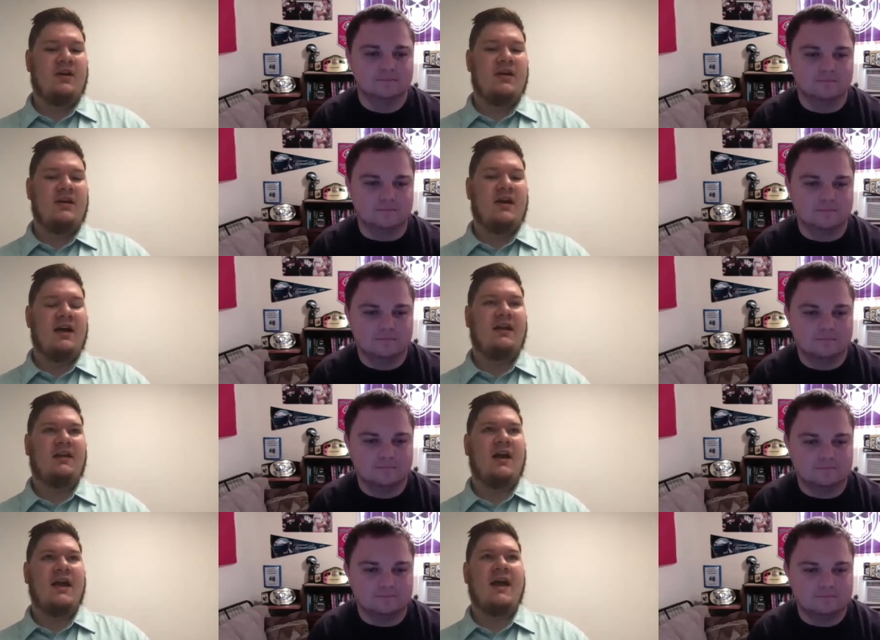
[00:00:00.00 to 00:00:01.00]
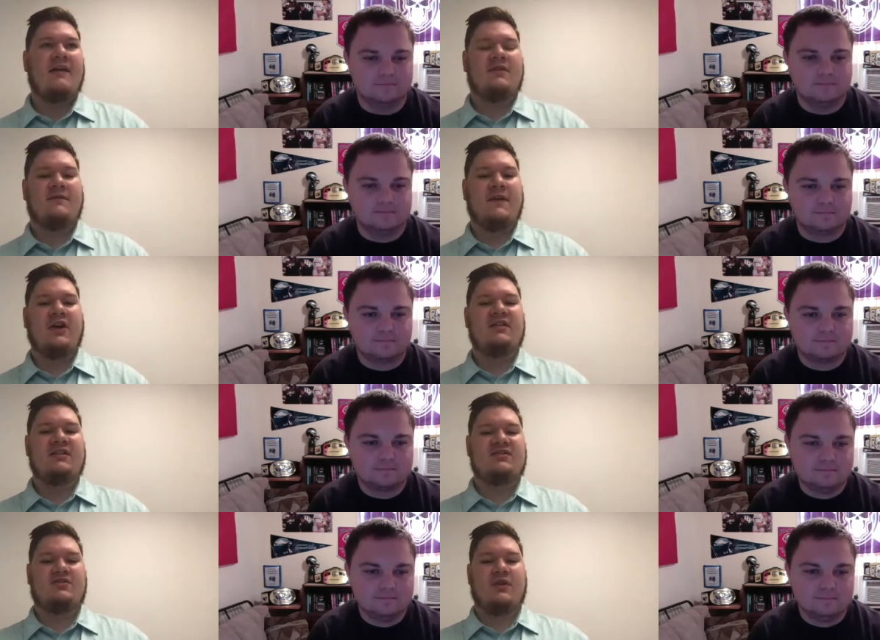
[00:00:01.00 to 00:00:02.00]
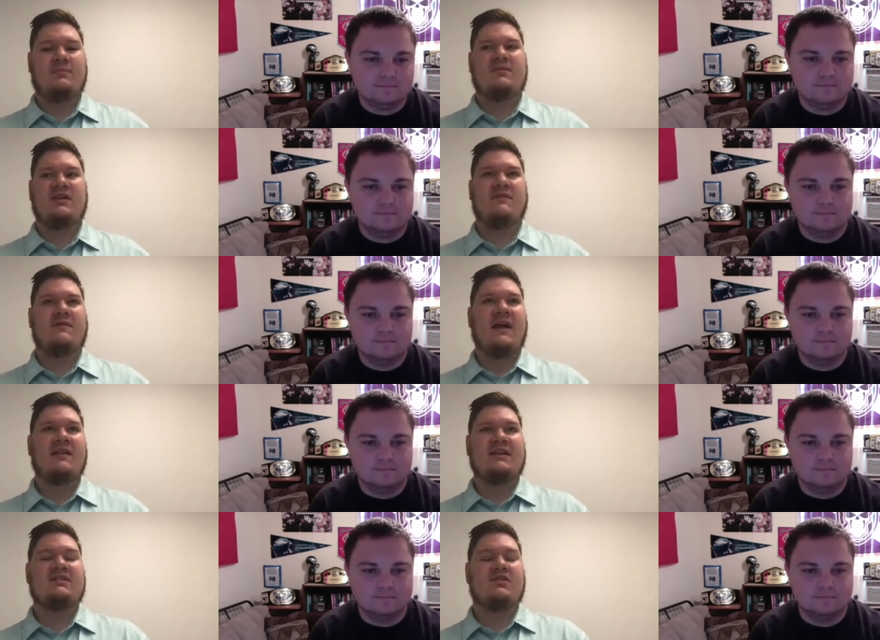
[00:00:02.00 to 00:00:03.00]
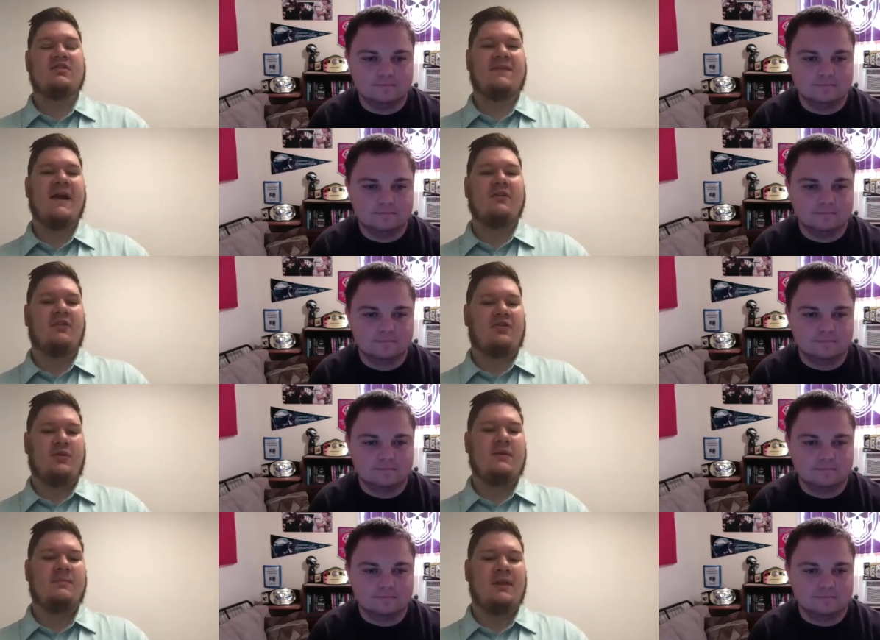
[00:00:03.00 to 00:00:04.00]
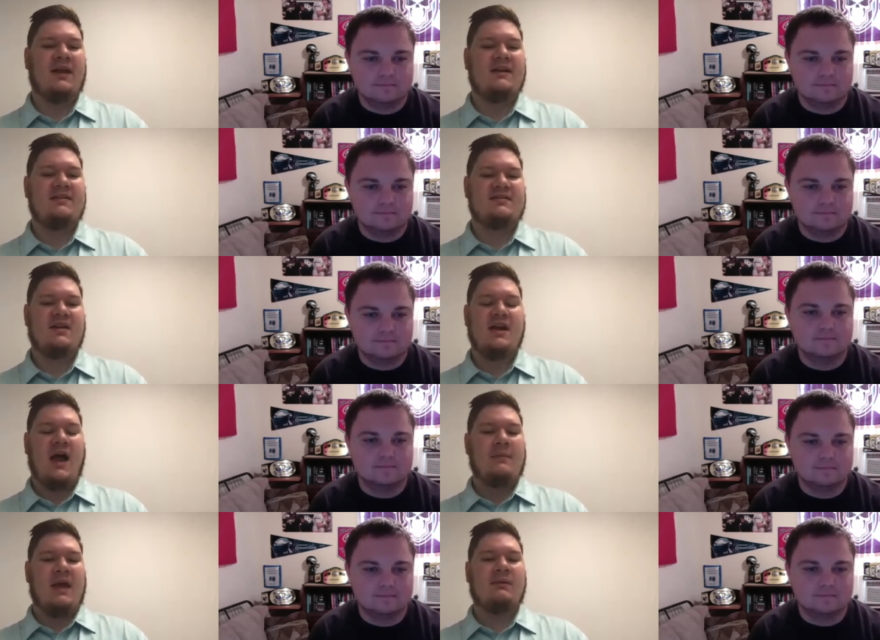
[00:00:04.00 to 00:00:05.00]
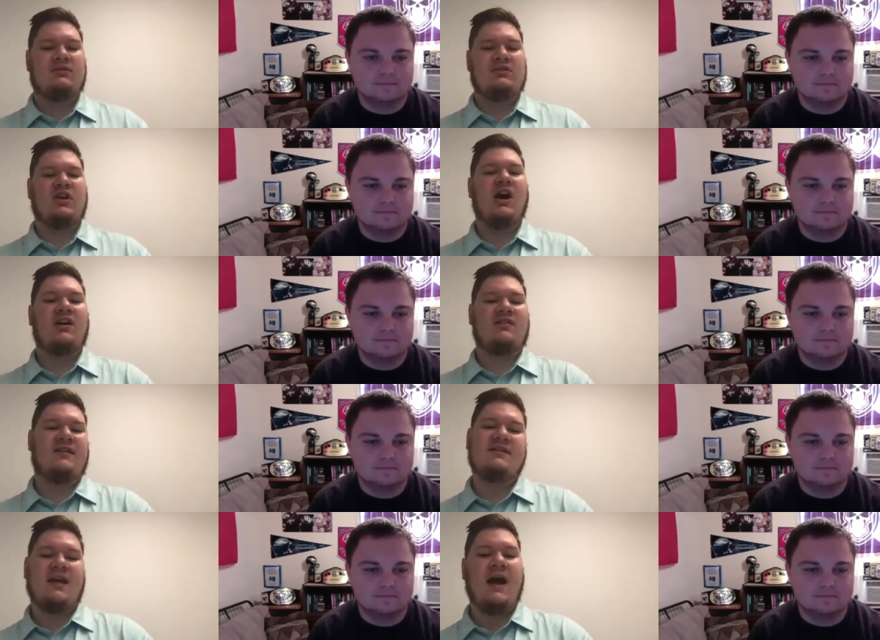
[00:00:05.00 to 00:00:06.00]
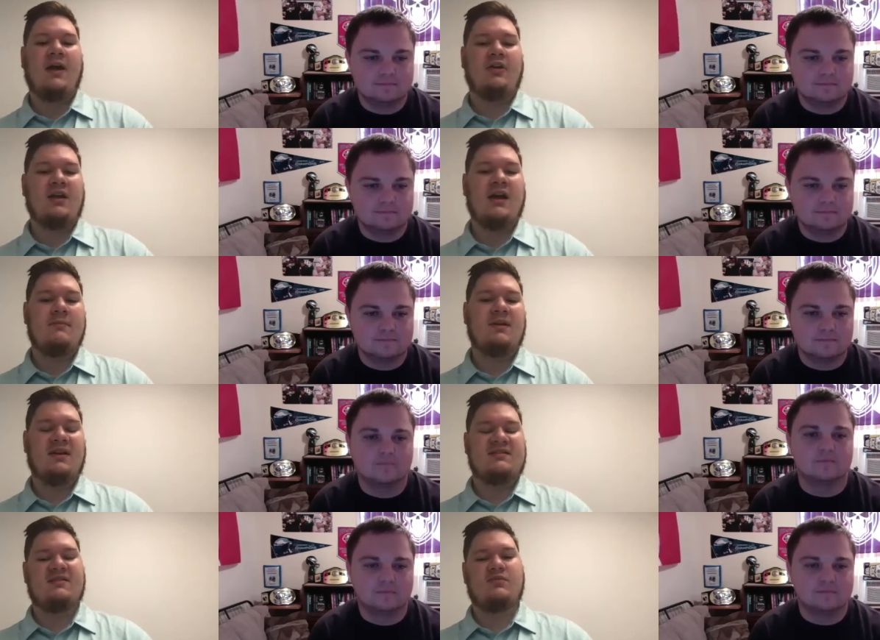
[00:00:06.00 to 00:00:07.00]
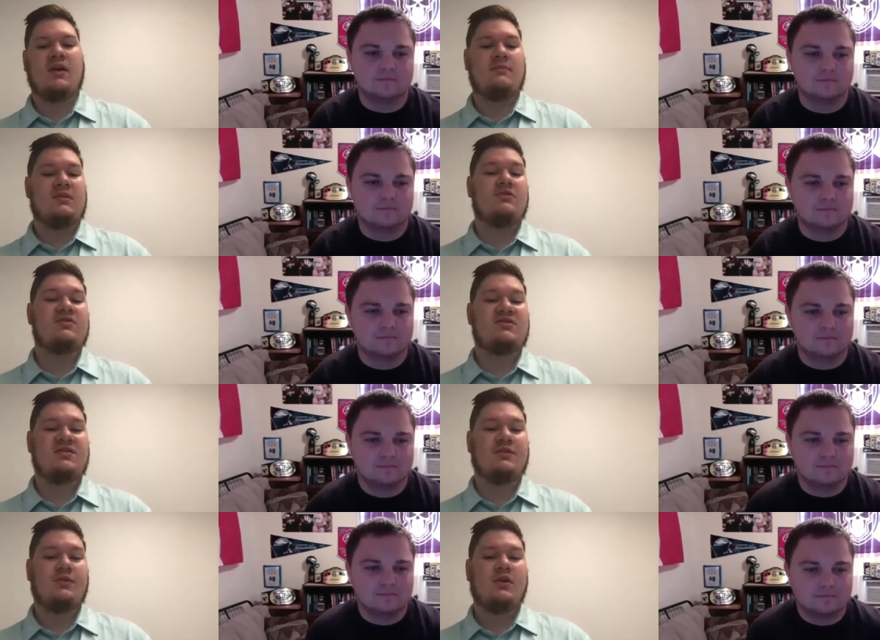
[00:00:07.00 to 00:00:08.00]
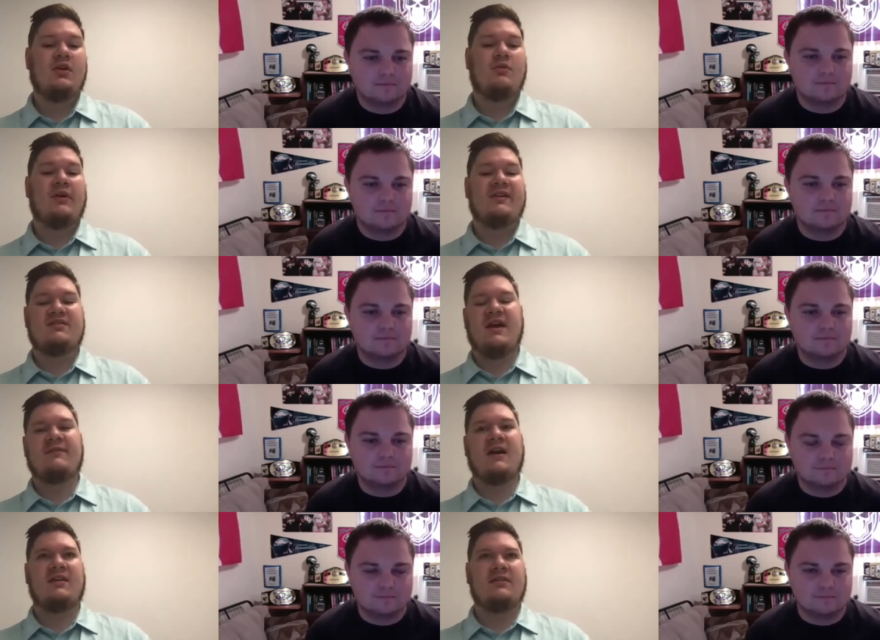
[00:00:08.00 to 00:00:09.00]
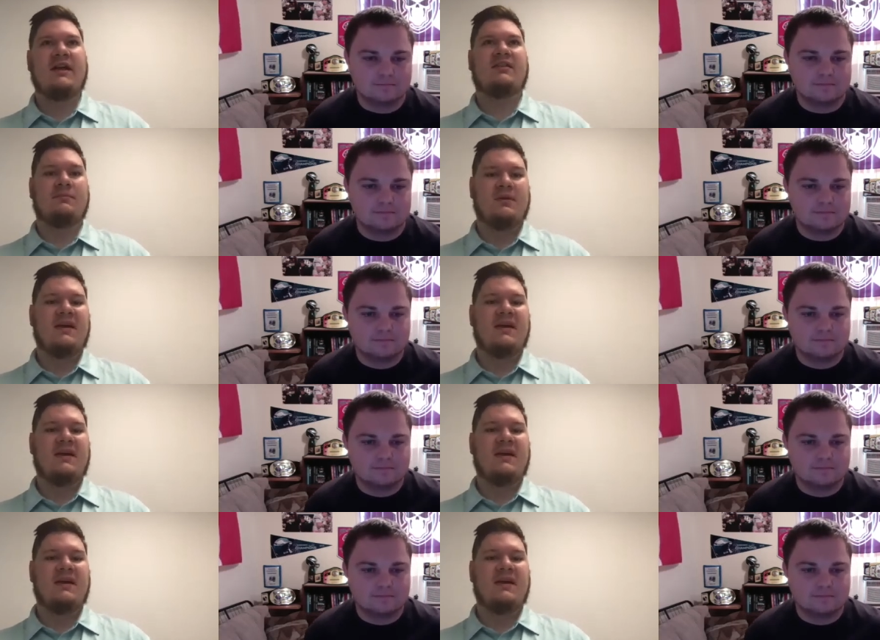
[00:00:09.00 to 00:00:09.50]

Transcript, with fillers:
Speaker 1: I, I, I have the very descriptive, at least those final three plays, I'm able to talk the entire time because that's what I'm used to. Whereas I've got to let the play